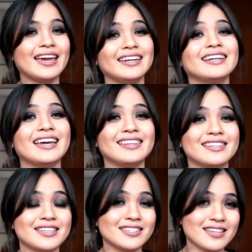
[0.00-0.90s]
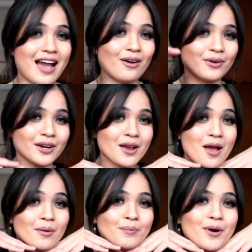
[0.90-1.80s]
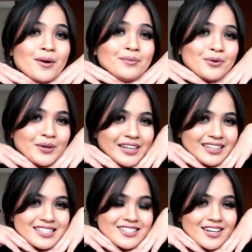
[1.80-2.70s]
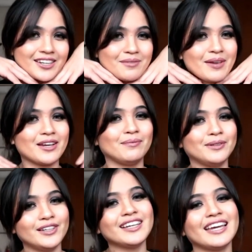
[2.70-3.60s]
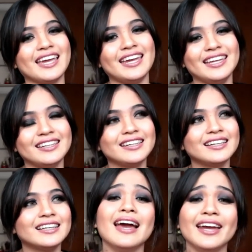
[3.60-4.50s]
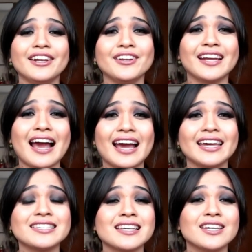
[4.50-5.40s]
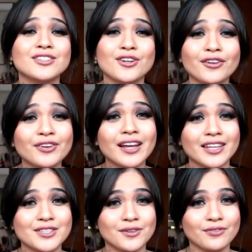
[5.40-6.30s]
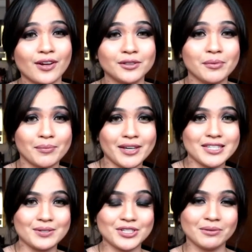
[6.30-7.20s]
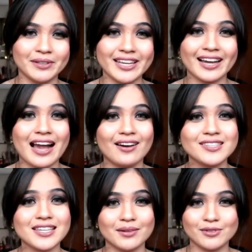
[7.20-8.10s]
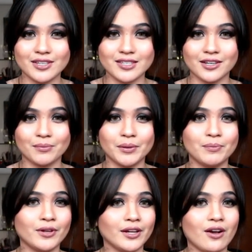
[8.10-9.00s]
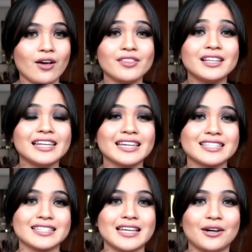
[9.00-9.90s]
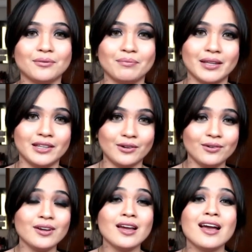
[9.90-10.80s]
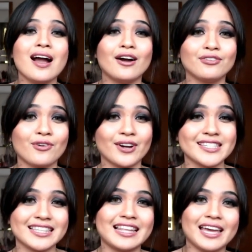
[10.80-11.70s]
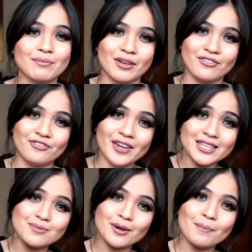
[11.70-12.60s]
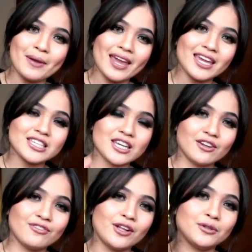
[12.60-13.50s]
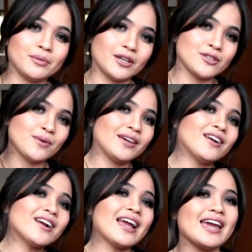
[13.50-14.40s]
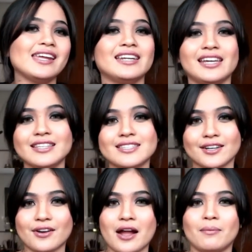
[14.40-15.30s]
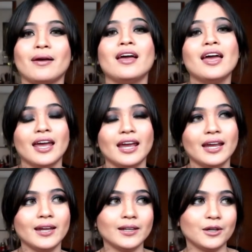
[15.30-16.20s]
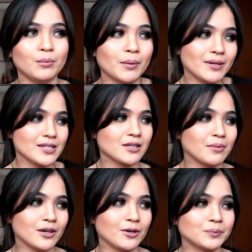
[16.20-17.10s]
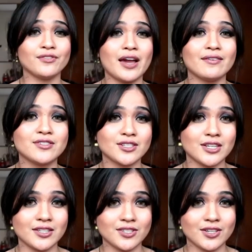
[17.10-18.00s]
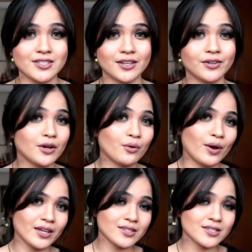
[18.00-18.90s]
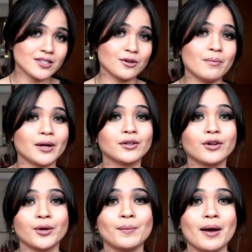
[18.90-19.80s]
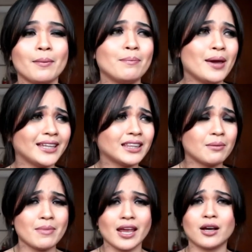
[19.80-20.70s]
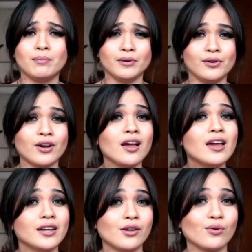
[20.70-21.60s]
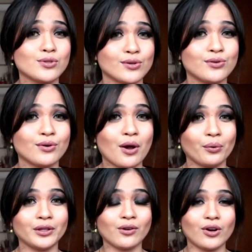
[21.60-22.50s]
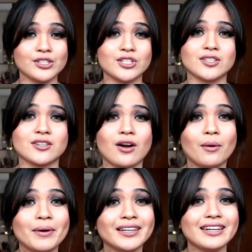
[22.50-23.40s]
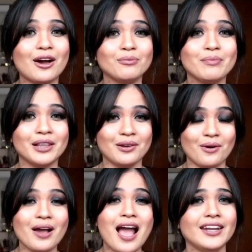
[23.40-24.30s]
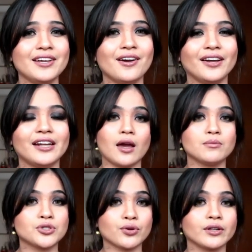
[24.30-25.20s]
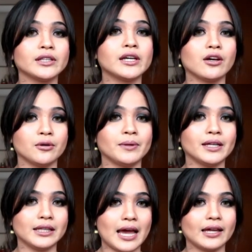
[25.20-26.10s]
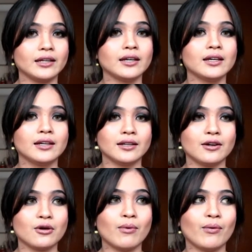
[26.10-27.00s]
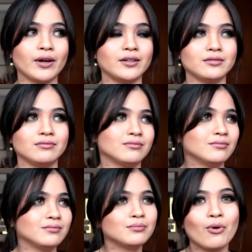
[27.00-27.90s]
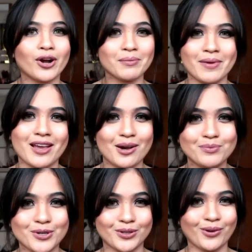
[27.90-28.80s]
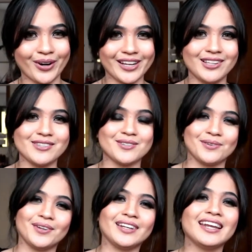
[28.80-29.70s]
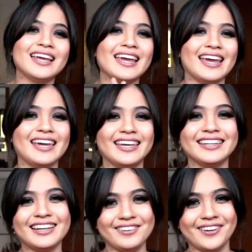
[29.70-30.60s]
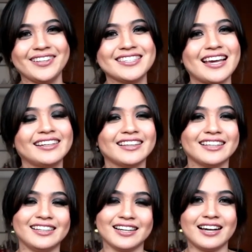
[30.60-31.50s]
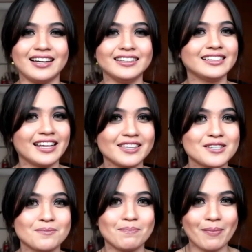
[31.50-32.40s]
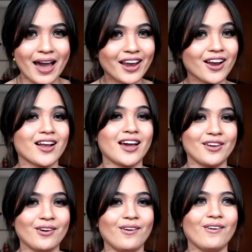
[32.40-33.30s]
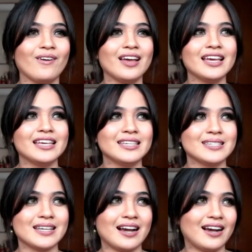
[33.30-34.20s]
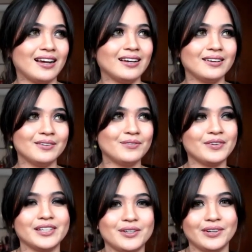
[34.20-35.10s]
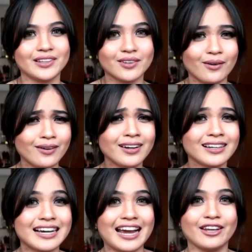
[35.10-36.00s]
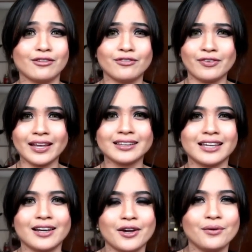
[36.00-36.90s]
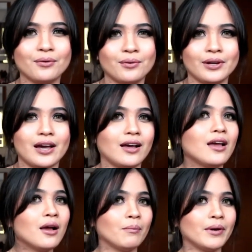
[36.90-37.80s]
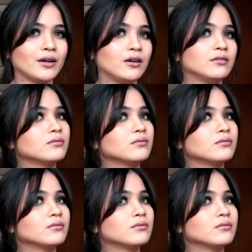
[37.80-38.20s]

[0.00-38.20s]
And again, this is our prom queen stunning makeup look. And guys, do not forget to follow me on my social media accounts. I'm just gonna be putting all the links down below. Of course, like my Facebook page and follow me on Twitter and Instagram. And ano pa ba sasabihin ko? If you have suggestions and requests, kung meron kayo mga bet na makeup look na gusto nyong gawin ko, just comment down below. And ayun, I'm surely gonna be glad na gumawa ng more makeup tutorials soon. And ayun, sana talaga na-inspire kayo sa video na to. Kahit fail talaga yung una, pero